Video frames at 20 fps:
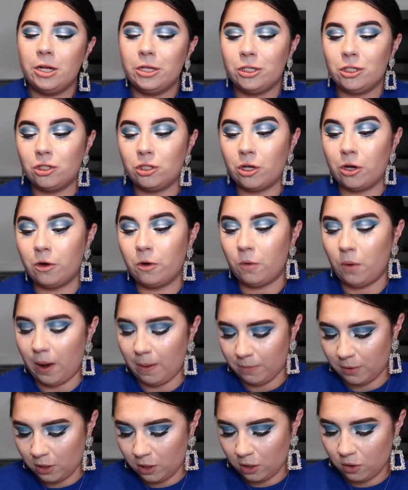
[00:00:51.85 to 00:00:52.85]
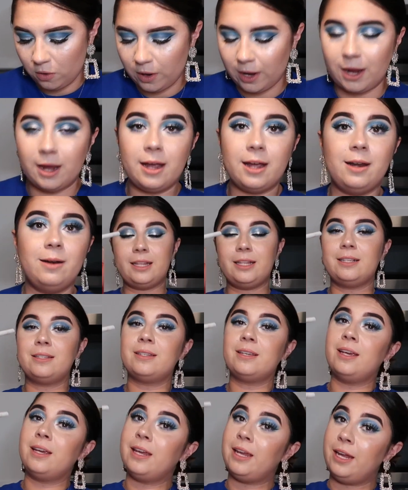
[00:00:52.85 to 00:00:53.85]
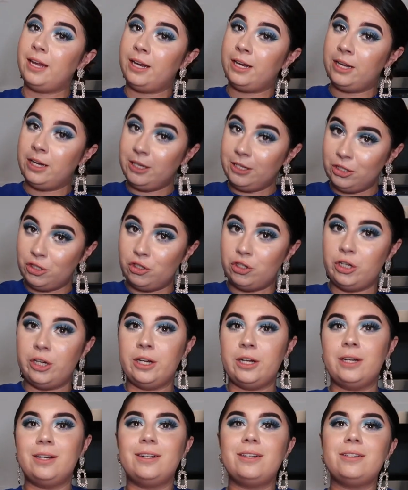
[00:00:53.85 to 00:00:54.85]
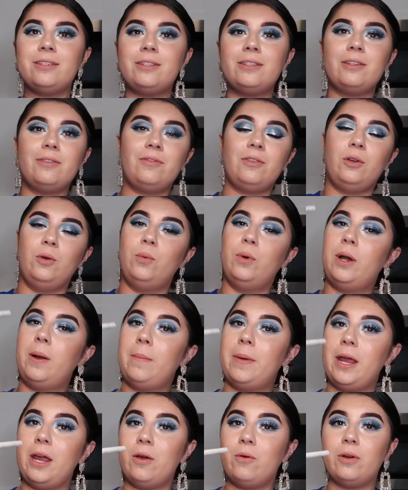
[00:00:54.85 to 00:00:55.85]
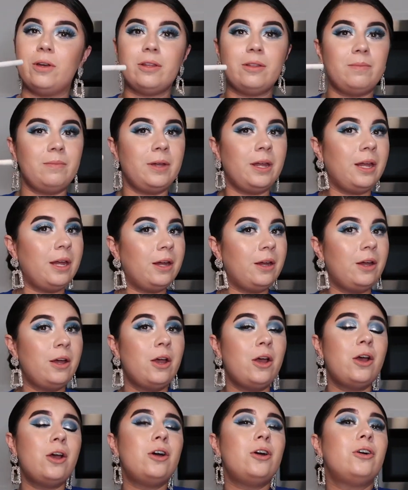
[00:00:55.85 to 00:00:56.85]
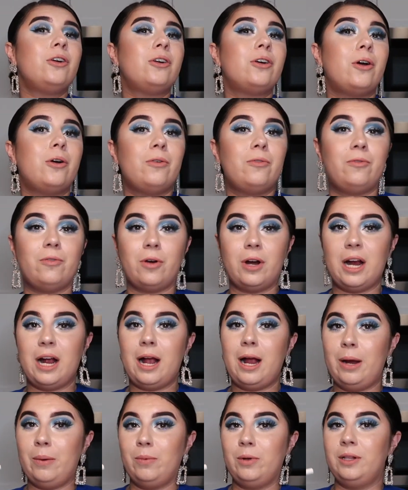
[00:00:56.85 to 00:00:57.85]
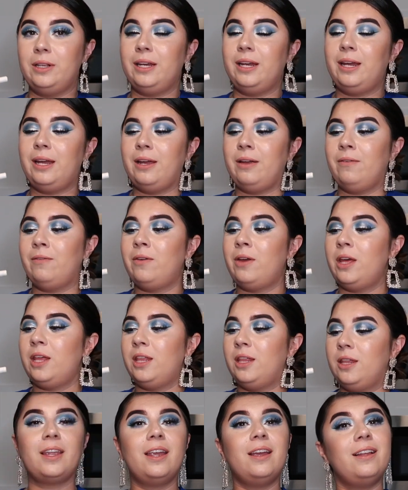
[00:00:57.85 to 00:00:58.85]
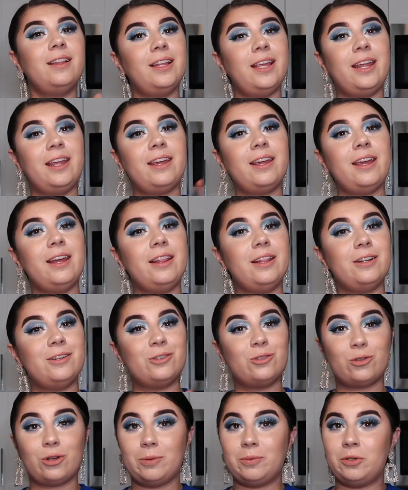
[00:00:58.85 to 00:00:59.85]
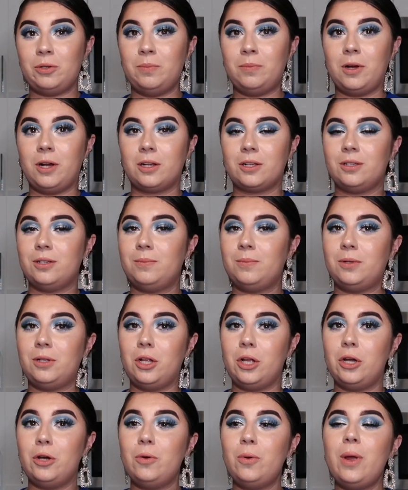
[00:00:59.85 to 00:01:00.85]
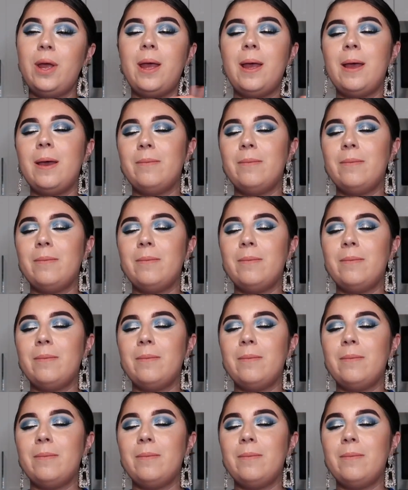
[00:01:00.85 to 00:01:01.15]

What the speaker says: So I'm gonna go ahead, let this kick in. Cheers, if you wanna bake with me. Go for it. I will leave link in the description box below.